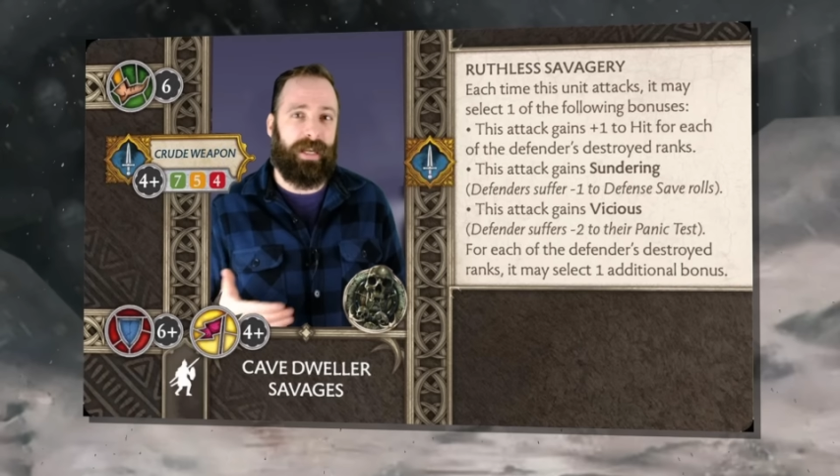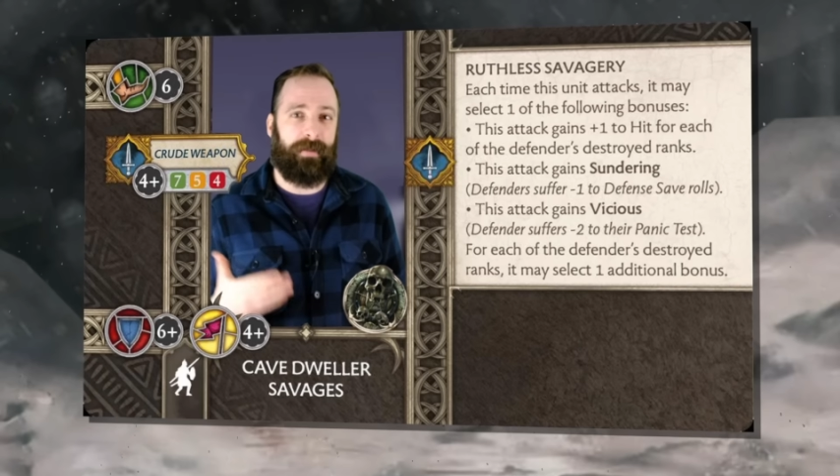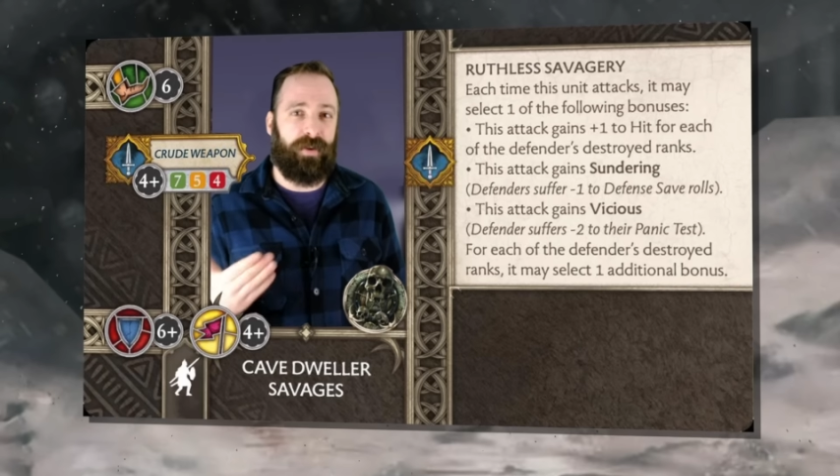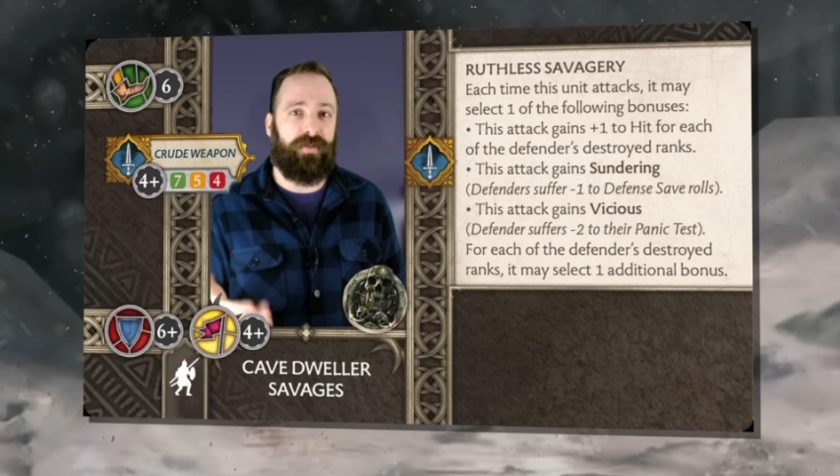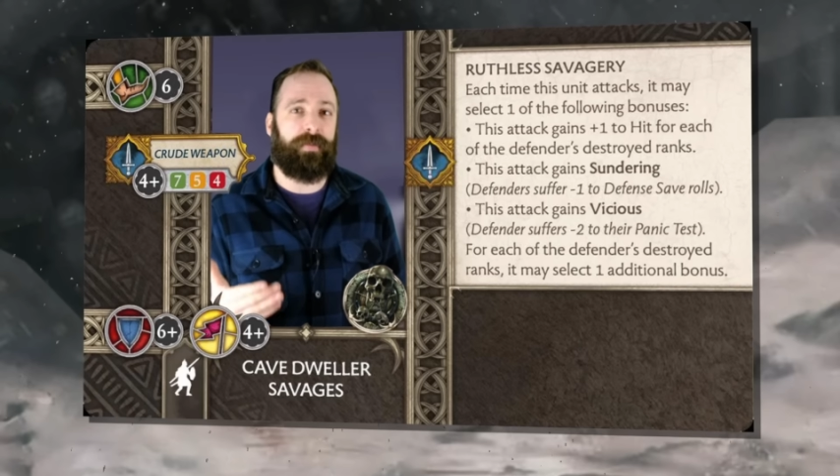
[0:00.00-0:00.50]
can
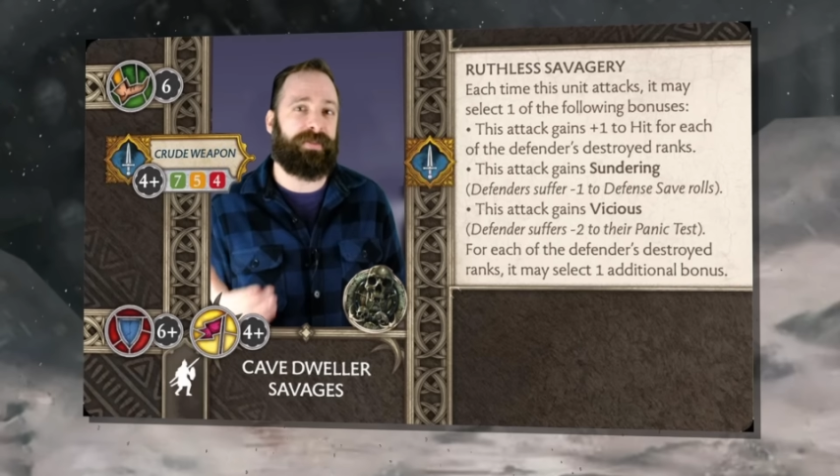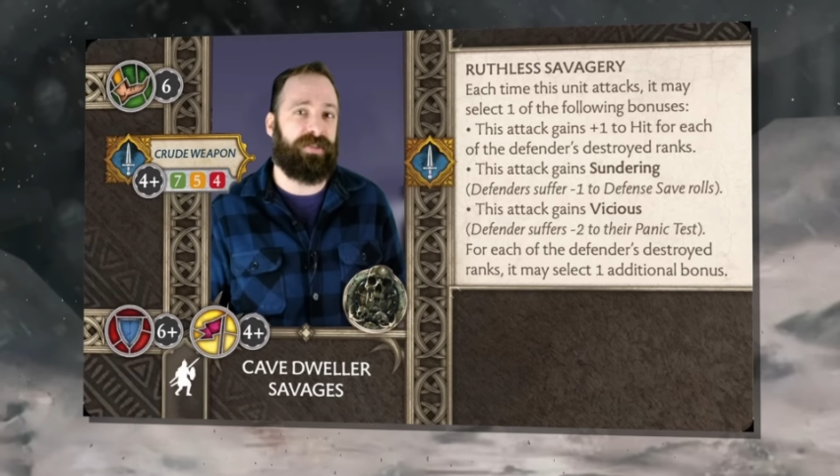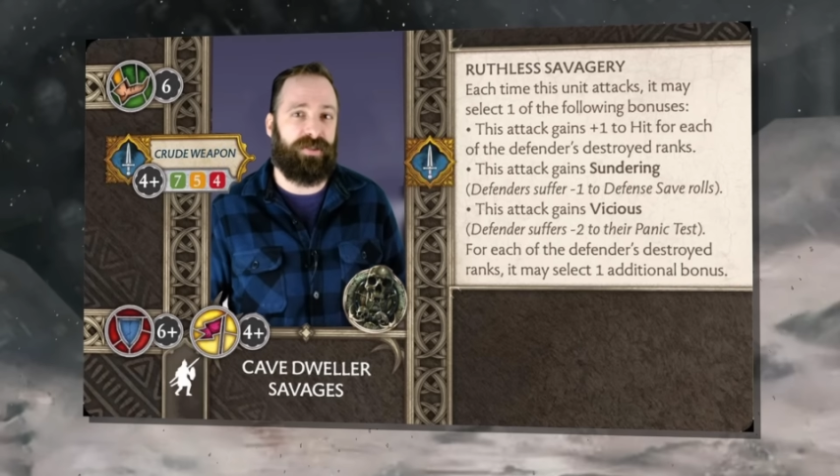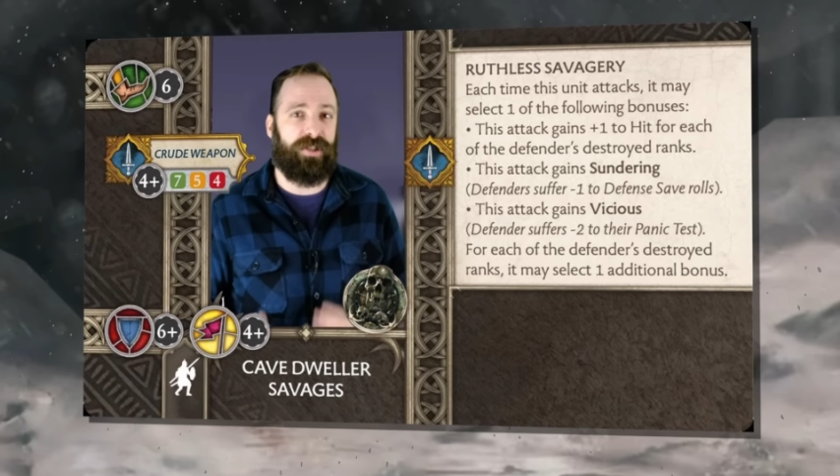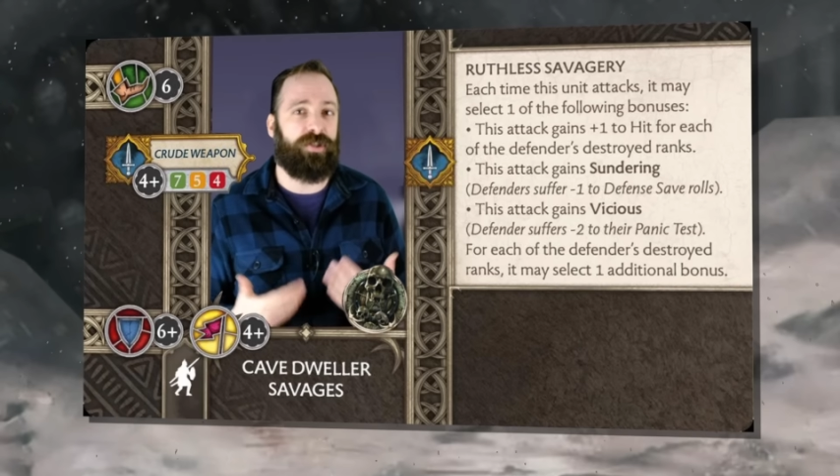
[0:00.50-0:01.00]
maneuver in
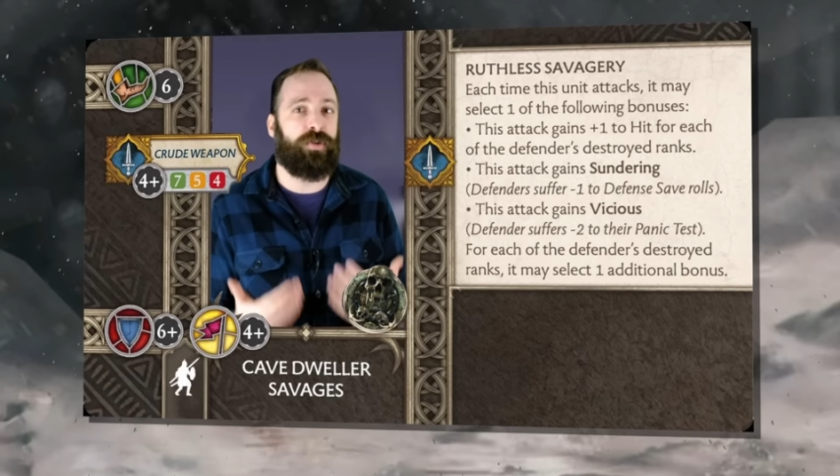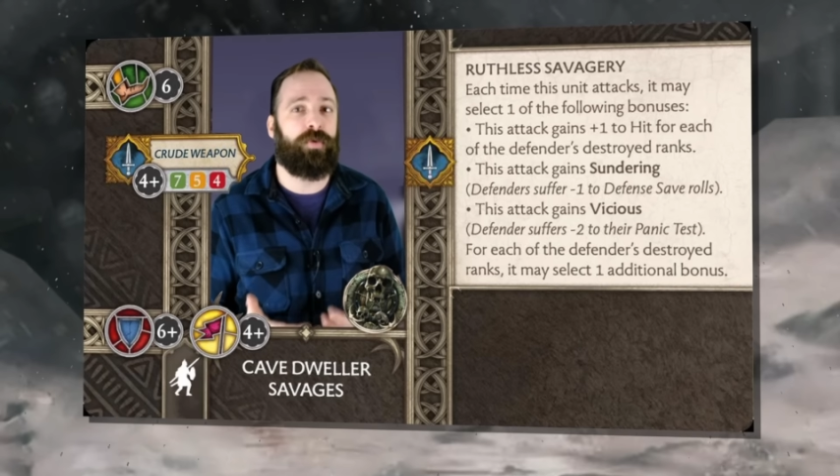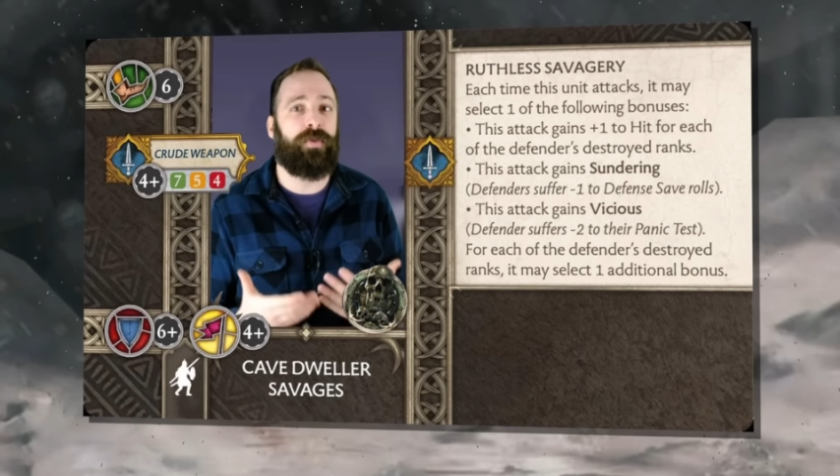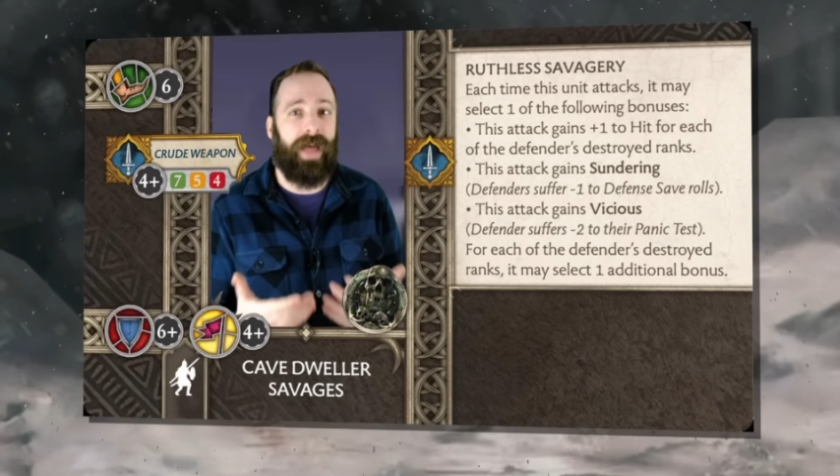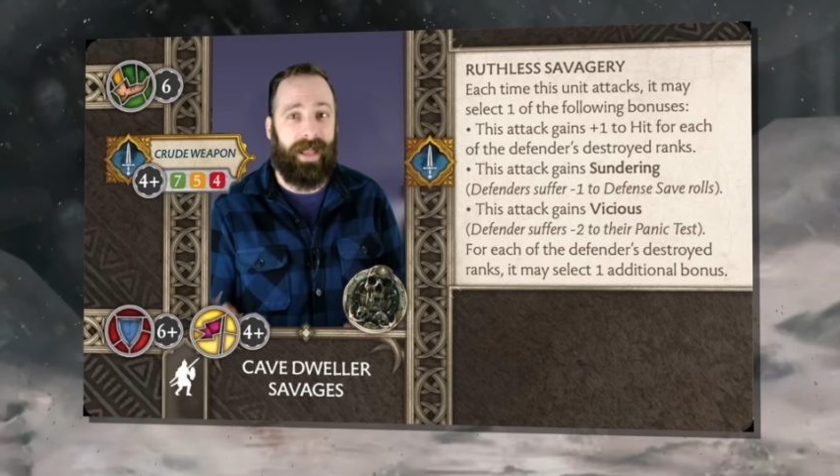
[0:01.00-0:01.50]
position to
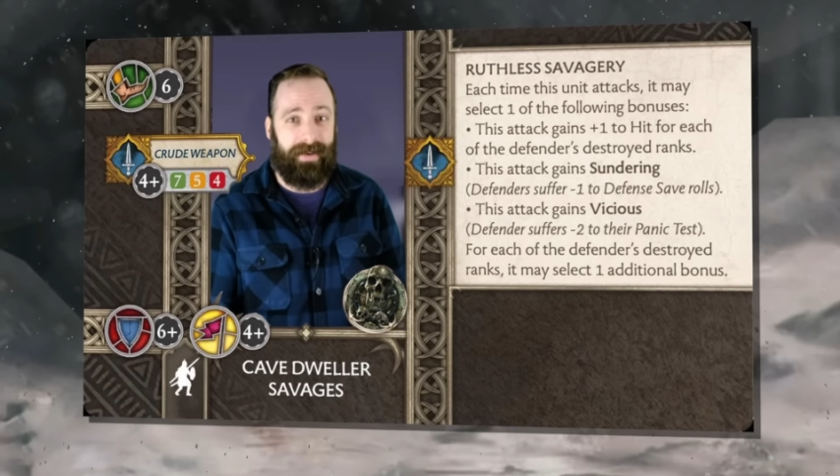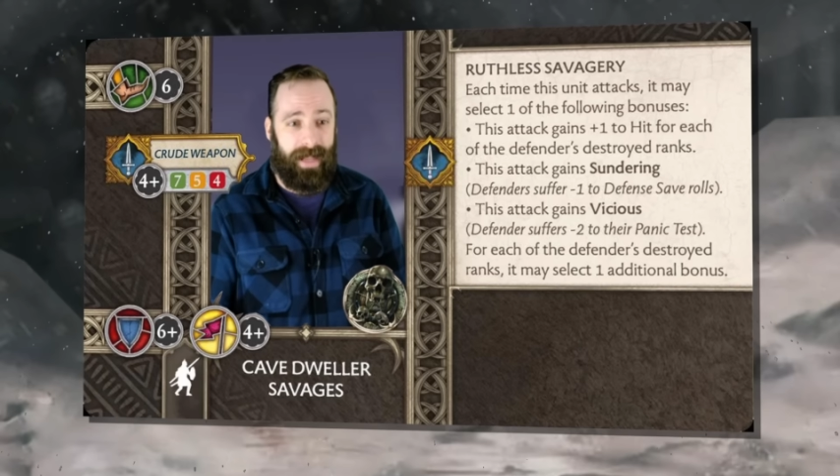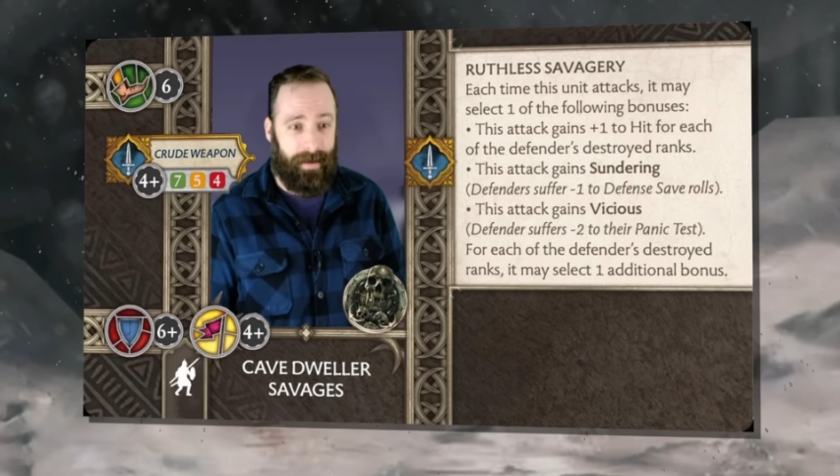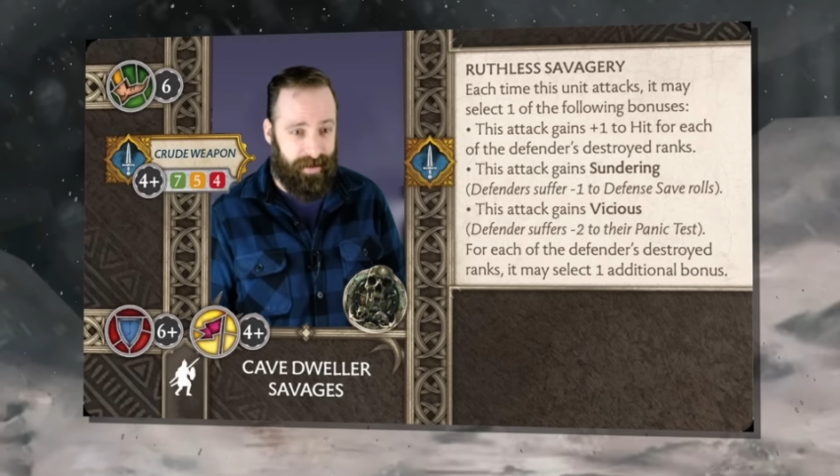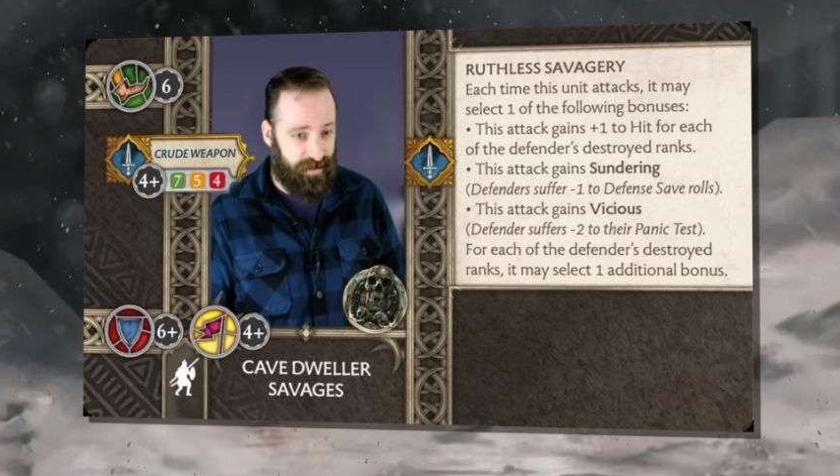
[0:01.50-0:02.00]
do that
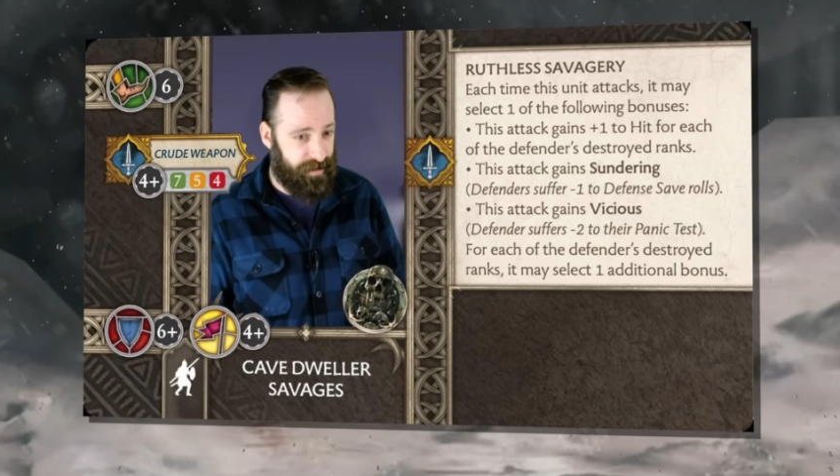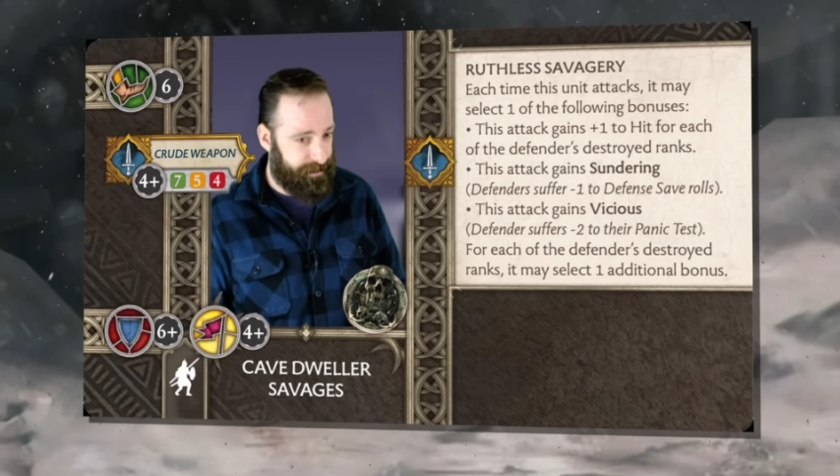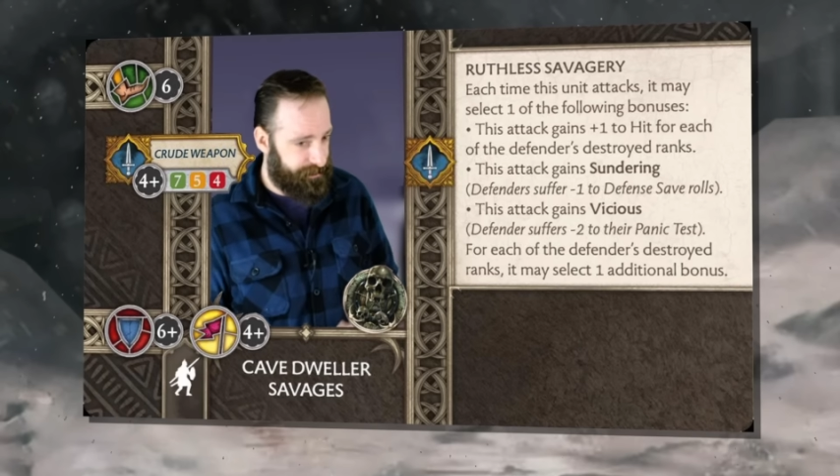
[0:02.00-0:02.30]
damage.